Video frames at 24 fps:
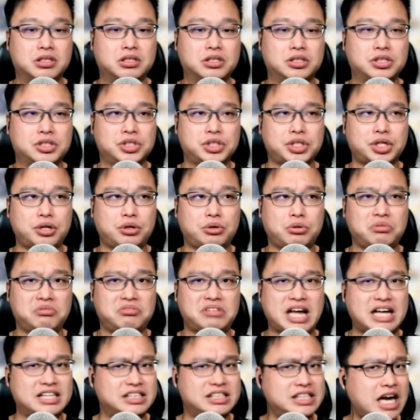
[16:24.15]
So
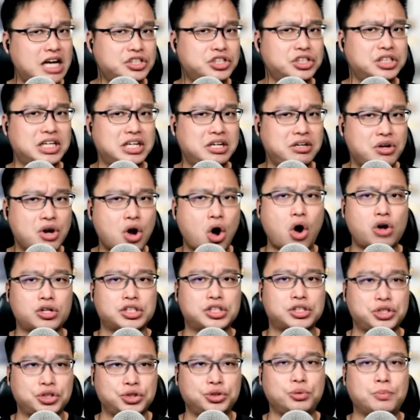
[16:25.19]
that's actually not
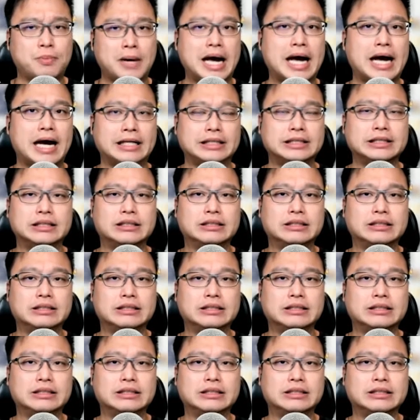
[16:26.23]
too bad.